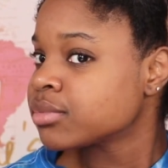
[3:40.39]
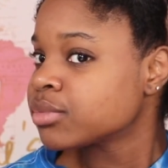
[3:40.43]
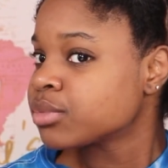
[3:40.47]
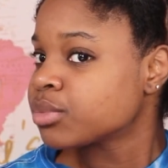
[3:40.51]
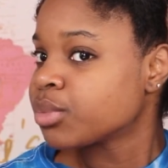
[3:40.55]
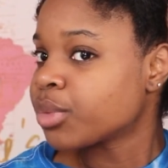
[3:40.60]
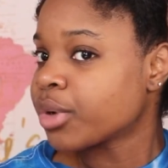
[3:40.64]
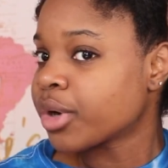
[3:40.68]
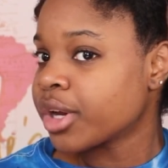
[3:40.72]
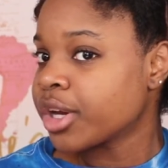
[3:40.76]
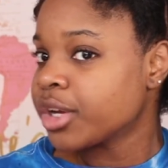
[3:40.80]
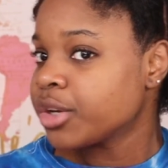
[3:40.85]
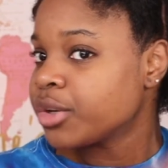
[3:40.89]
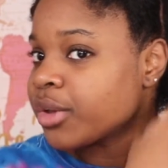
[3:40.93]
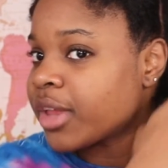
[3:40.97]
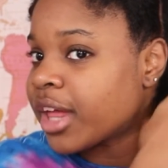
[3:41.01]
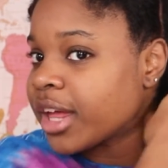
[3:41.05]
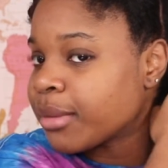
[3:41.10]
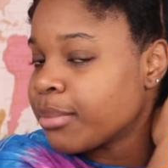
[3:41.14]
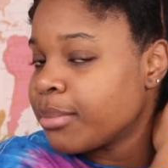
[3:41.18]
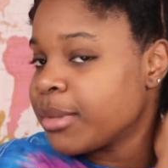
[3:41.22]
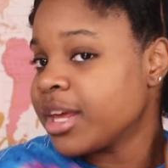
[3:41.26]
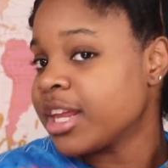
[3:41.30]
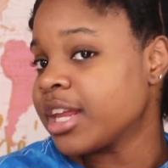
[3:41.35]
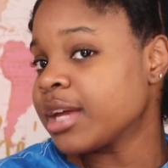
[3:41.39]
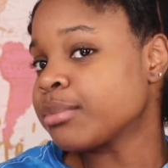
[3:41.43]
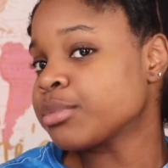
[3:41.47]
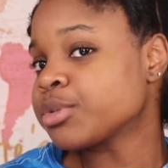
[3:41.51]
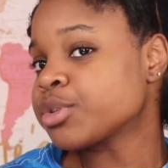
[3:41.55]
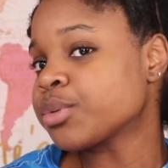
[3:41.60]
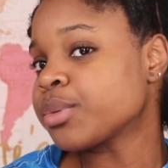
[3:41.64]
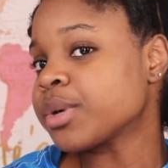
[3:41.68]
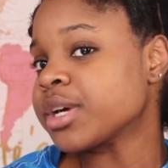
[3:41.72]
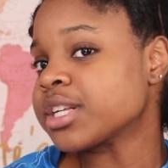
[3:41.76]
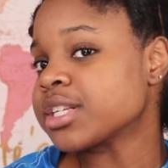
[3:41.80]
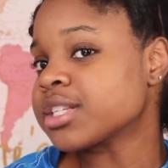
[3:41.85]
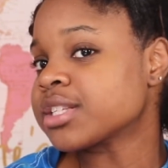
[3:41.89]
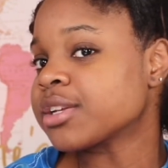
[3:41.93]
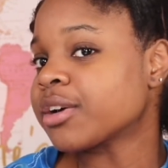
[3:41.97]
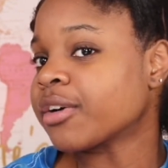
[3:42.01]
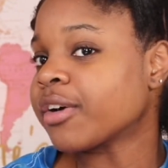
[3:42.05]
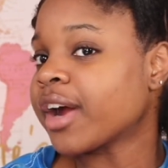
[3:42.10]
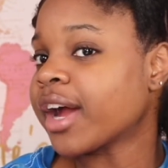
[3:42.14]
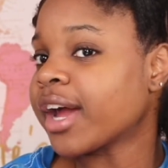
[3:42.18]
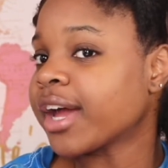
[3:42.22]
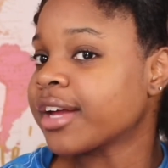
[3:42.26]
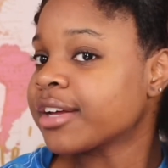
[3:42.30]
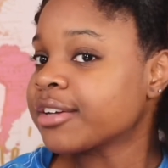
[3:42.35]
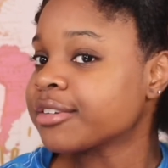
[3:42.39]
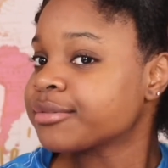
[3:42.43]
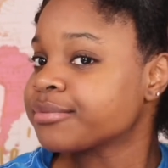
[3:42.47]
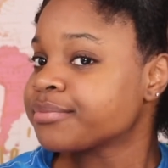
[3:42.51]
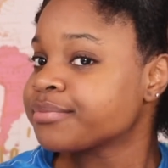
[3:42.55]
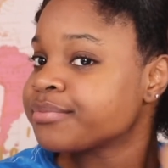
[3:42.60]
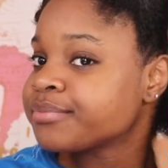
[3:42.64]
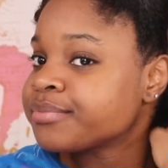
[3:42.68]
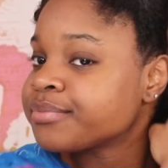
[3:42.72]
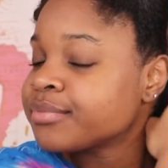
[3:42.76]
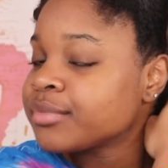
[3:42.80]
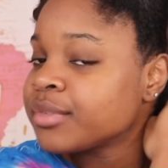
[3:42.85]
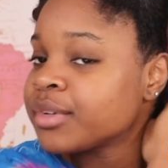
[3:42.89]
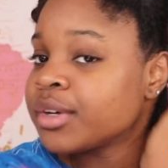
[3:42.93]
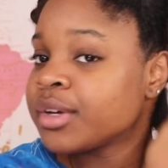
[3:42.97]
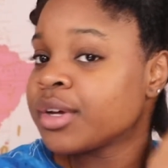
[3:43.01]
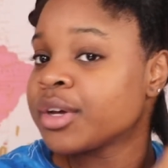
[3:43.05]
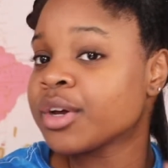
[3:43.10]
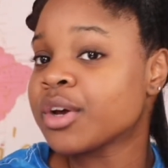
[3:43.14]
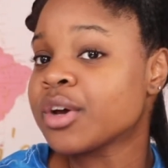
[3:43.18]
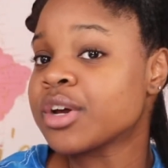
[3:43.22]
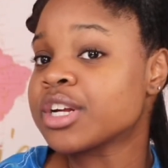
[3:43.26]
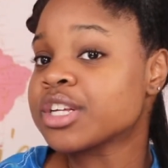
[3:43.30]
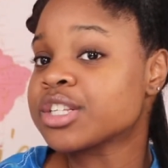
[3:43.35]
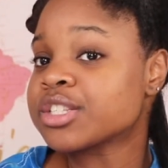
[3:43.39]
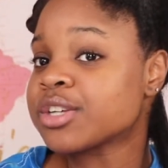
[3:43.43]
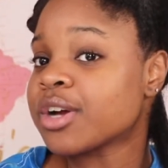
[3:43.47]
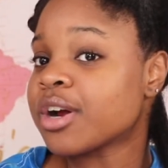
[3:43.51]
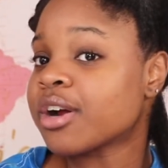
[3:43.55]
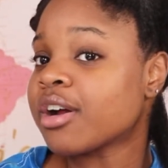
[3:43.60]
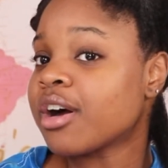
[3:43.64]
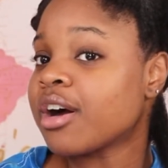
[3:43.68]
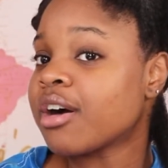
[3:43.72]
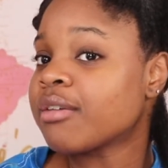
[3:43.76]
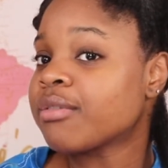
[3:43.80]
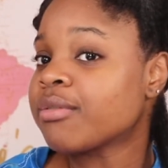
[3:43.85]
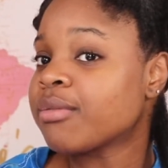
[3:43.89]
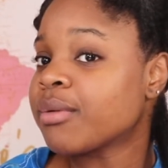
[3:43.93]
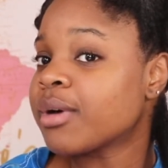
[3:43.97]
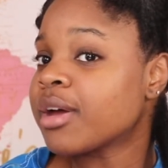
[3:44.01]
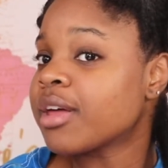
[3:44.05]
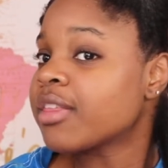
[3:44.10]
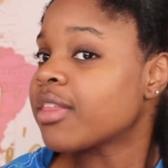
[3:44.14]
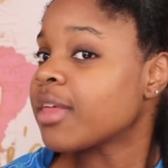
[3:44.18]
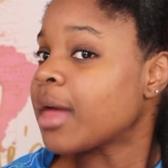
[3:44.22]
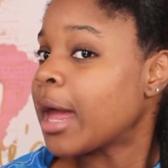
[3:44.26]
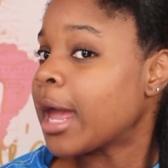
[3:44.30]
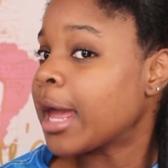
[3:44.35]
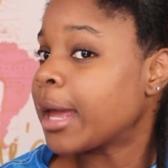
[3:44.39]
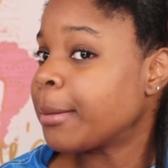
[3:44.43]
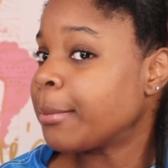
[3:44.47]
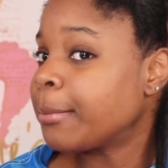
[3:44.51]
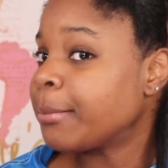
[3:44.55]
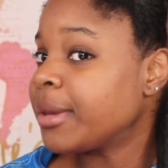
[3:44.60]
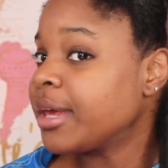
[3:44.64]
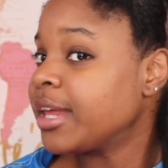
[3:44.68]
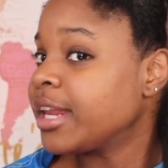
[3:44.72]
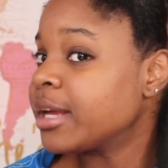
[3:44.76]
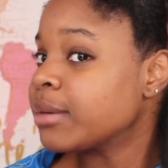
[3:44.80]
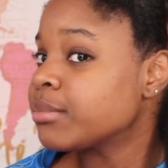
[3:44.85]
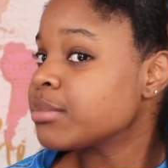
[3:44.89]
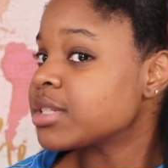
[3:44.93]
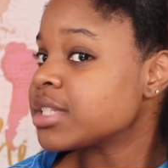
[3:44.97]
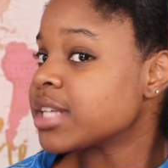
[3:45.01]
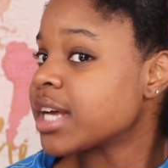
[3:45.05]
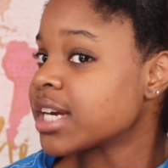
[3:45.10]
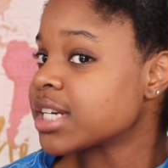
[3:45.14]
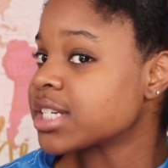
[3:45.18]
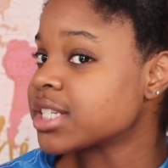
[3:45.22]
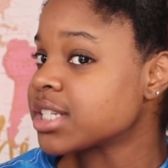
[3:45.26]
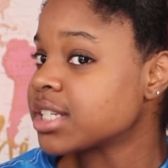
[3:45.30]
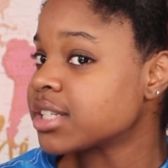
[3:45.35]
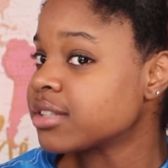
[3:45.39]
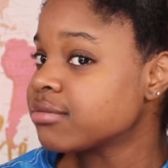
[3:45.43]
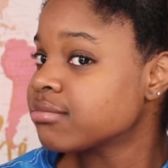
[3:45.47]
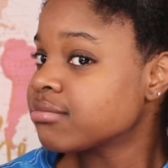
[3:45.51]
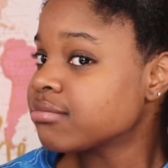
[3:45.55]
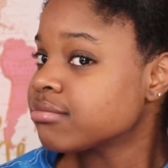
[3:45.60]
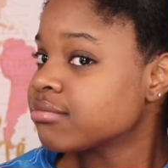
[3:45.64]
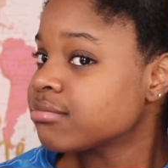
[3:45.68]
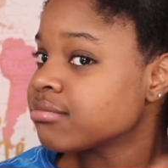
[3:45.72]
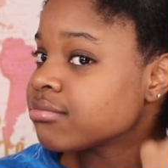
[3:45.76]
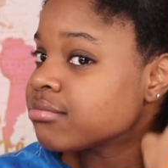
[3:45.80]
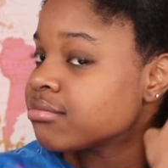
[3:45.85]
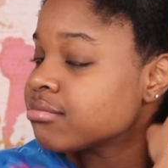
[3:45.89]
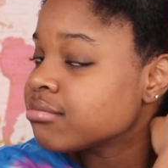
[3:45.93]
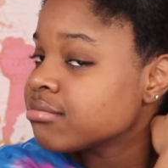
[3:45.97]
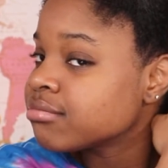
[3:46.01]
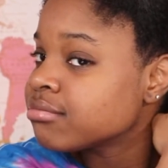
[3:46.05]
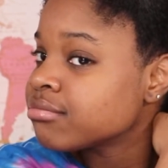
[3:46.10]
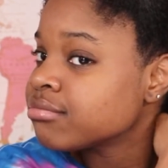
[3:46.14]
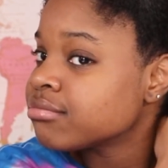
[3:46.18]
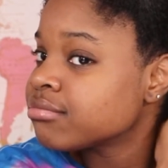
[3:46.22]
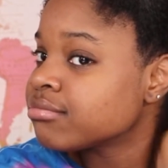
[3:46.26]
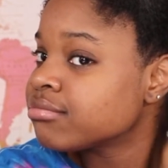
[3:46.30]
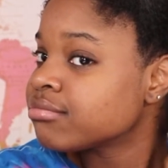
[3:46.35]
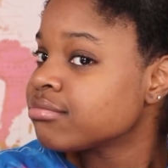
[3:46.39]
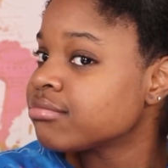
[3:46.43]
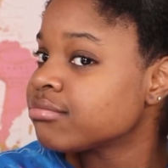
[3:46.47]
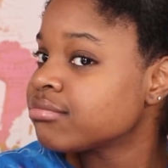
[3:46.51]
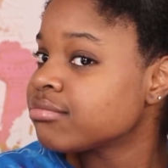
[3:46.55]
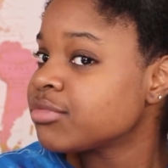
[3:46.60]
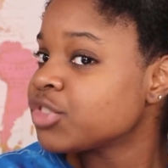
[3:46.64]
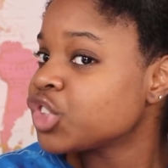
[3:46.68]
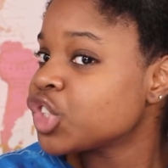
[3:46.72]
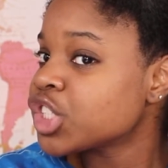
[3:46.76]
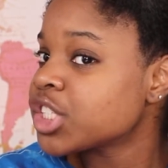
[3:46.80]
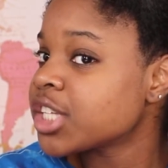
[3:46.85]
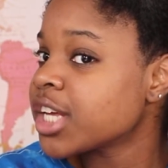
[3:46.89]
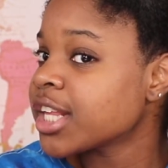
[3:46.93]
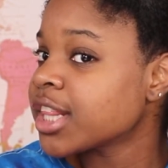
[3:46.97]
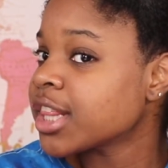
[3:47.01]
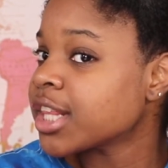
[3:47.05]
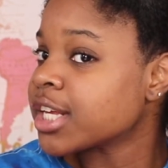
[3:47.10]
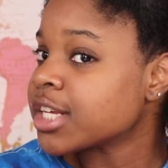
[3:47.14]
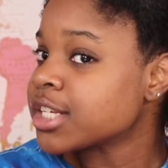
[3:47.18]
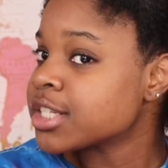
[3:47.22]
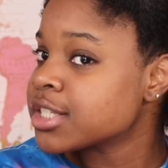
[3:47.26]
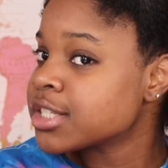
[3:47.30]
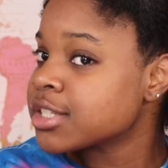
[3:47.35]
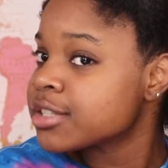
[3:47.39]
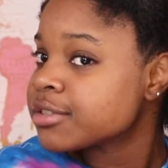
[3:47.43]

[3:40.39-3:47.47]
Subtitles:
We're going to do like medium twist, all right? I'm going to start off with a medium section, just like this,